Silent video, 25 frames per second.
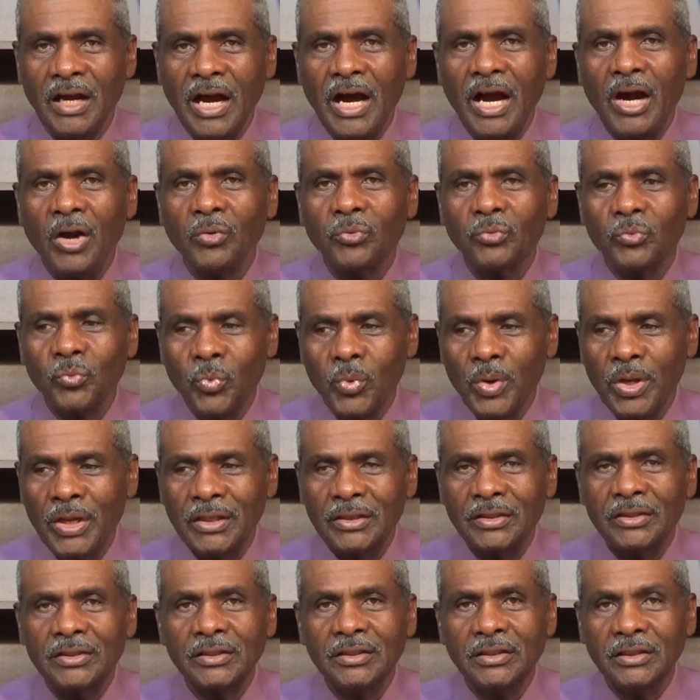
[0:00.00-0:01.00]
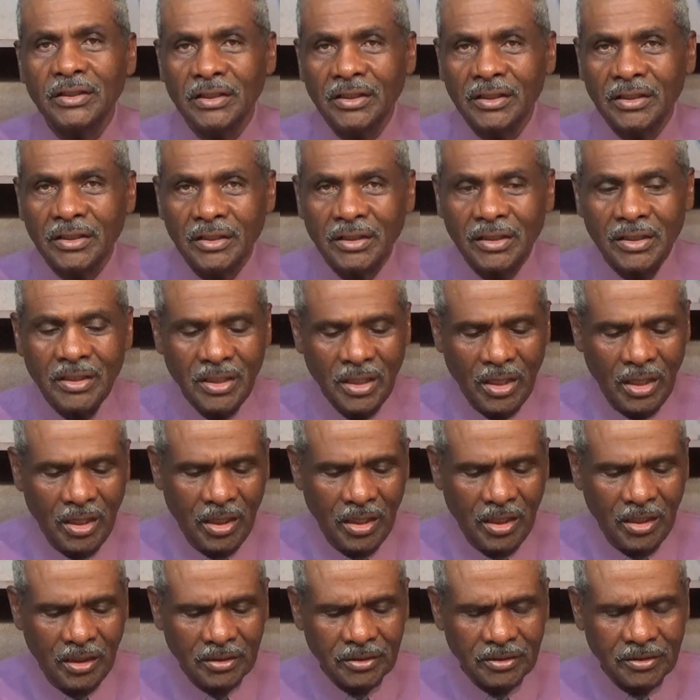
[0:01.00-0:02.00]
outwit
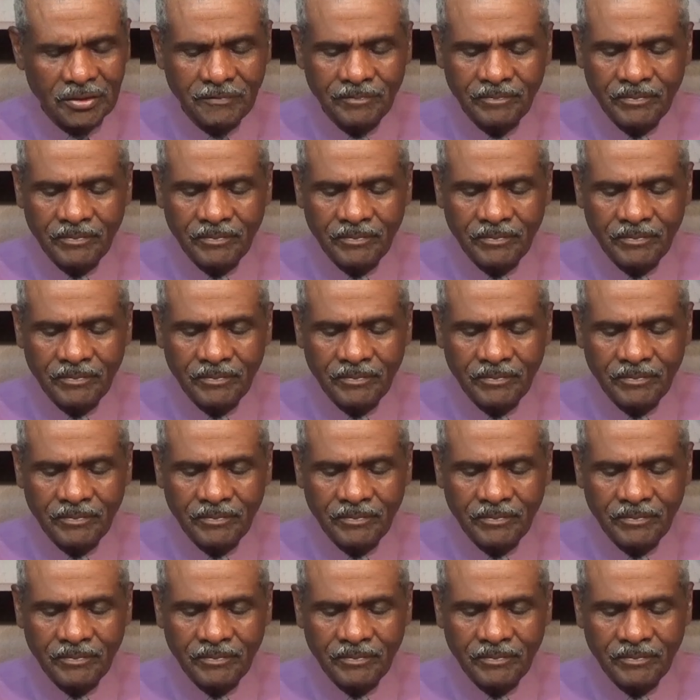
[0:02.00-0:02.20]
God.